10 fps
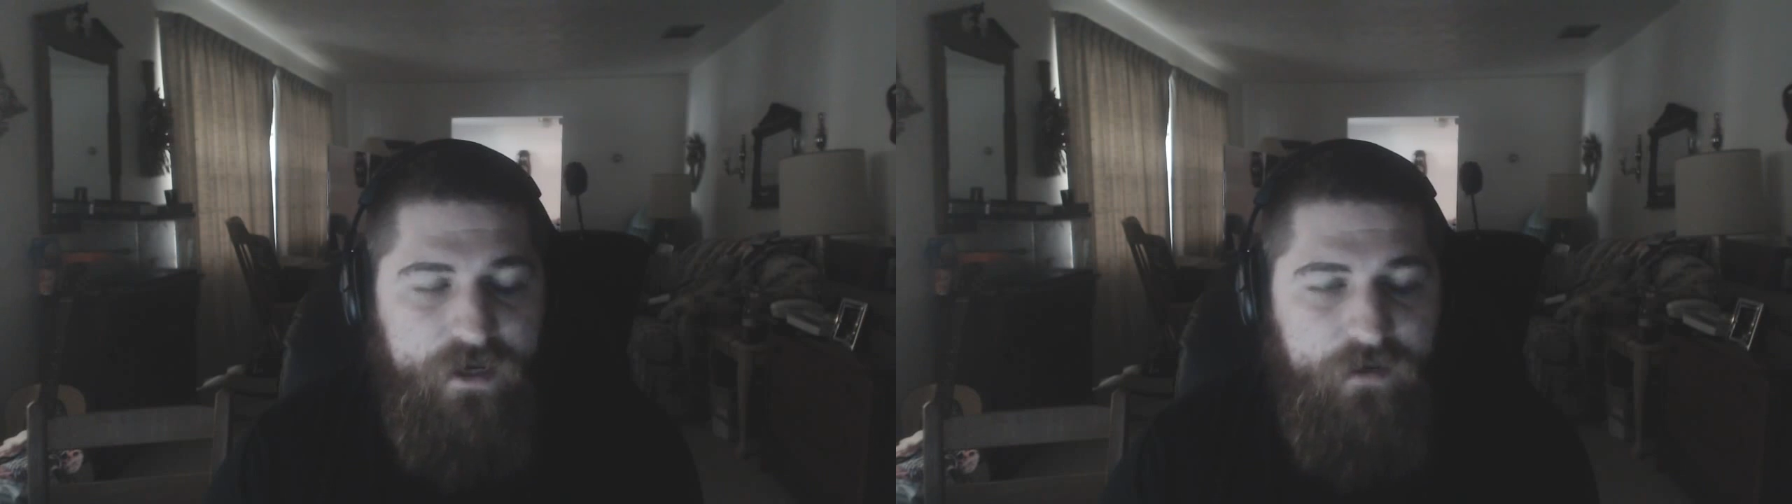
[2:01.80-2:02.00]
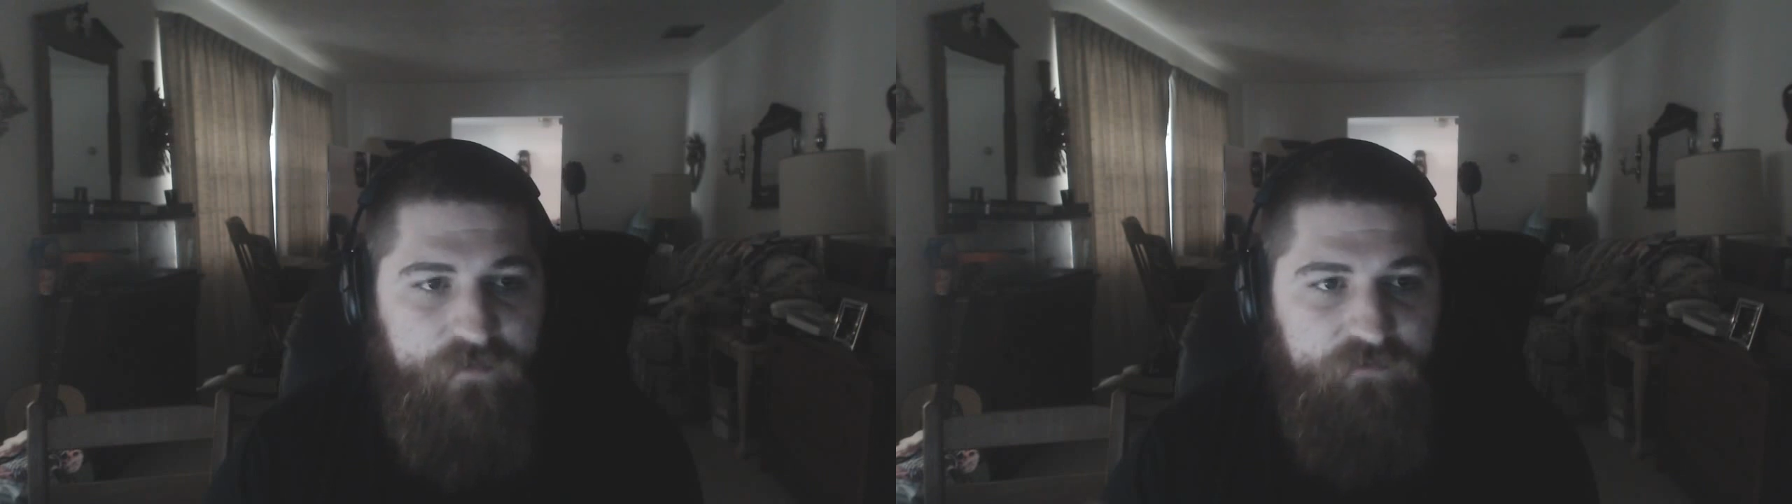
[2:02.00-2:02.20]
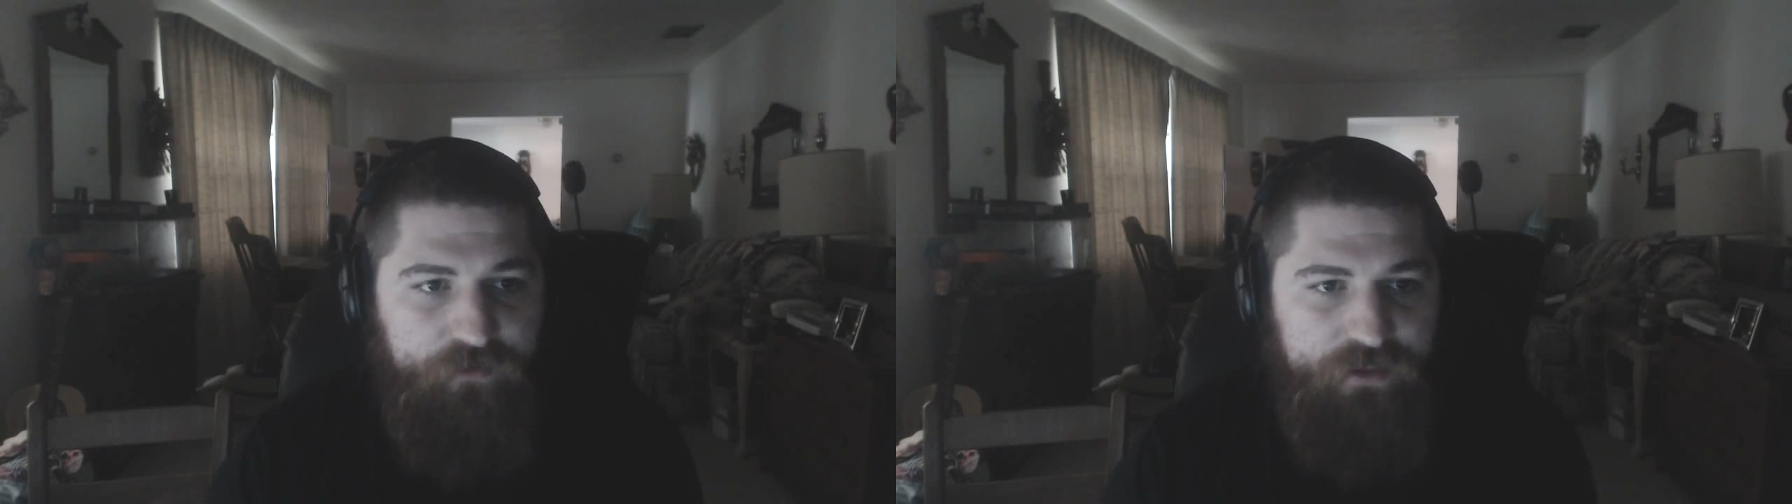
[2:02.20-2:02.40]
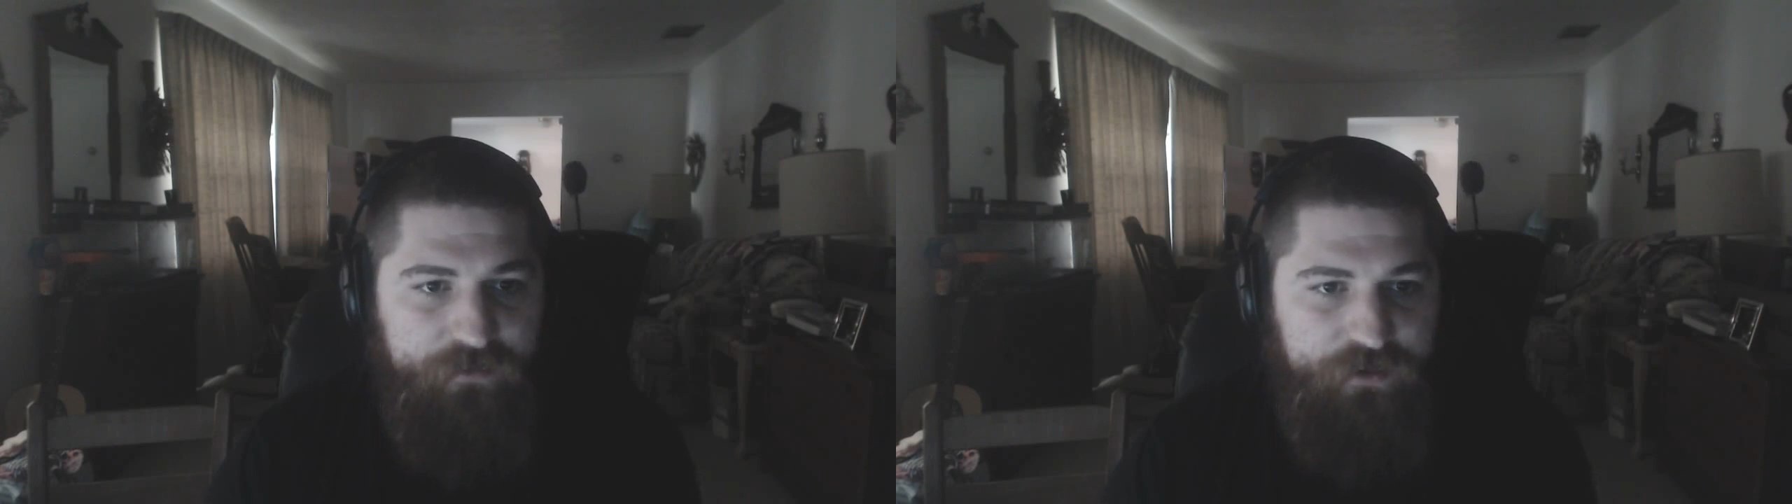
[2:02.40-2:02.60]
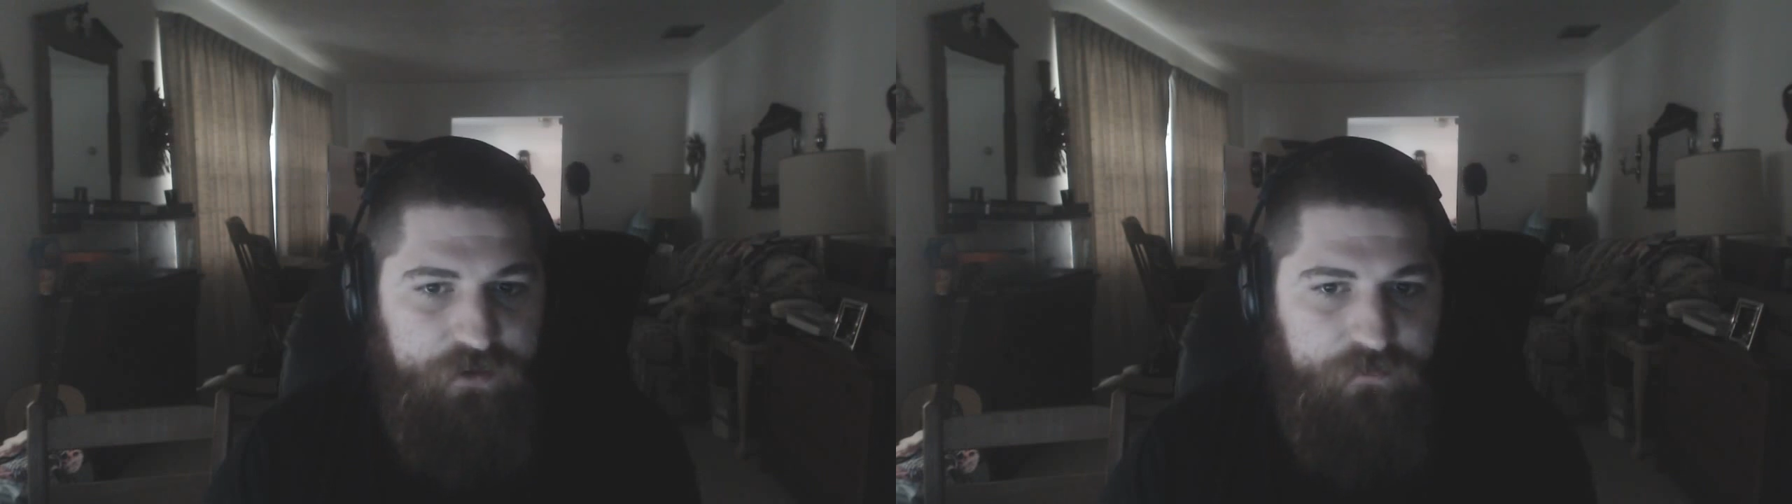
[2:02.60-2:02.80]
a full-time
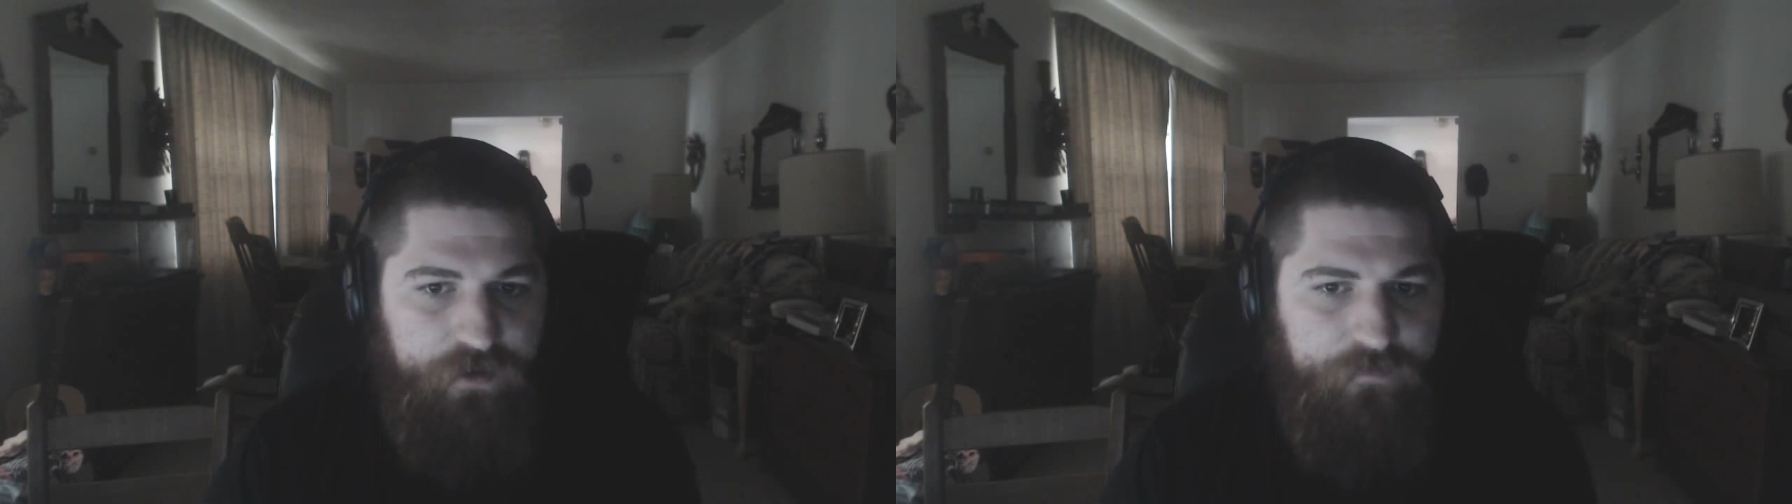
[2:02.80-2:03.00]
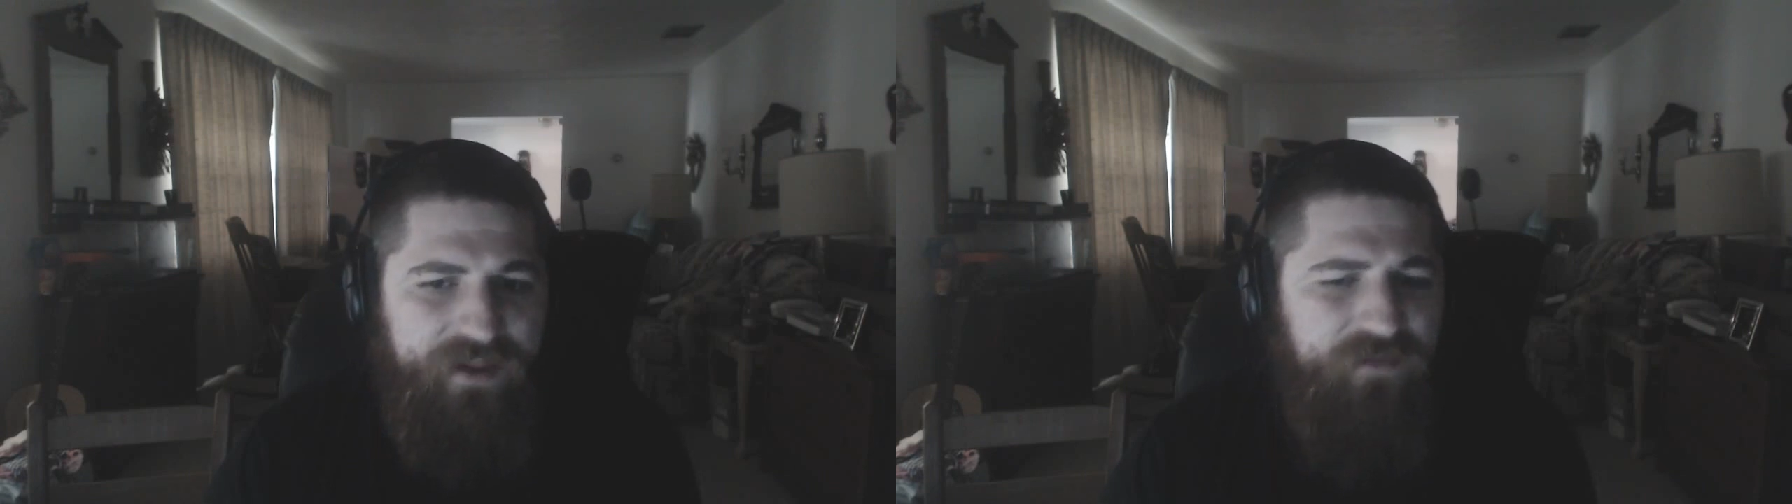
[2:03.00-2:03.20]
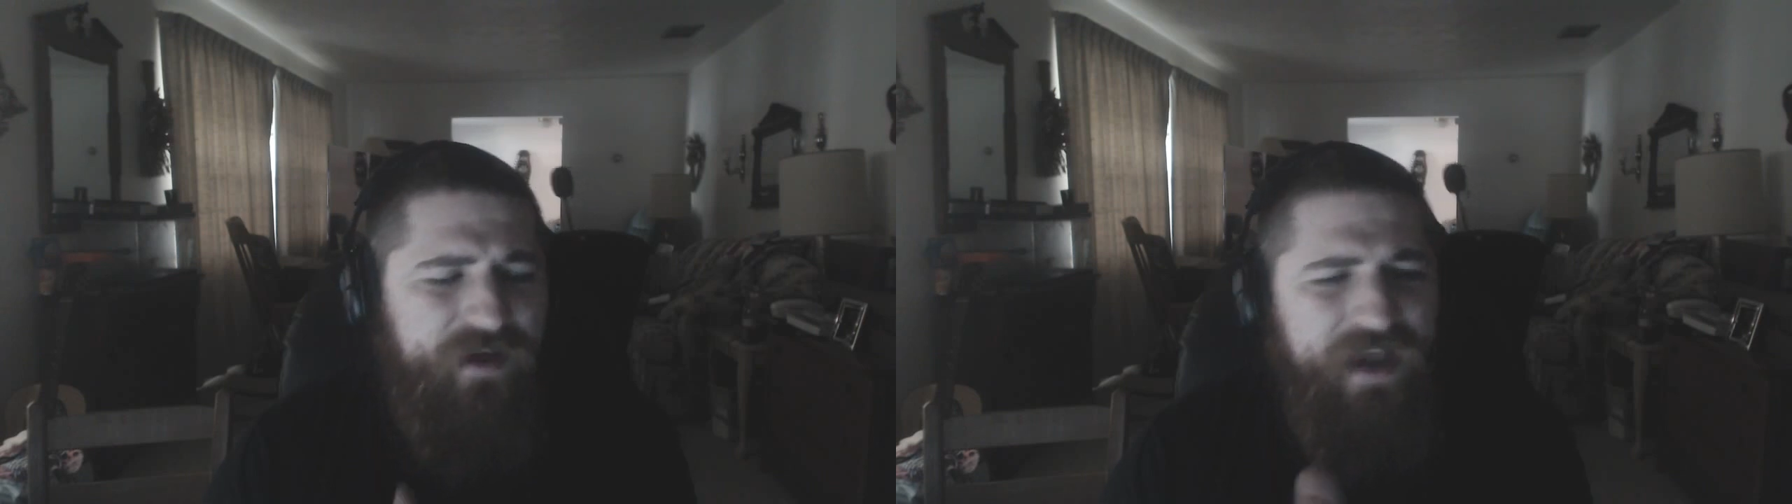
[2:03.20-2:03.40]
streamer, and by the way,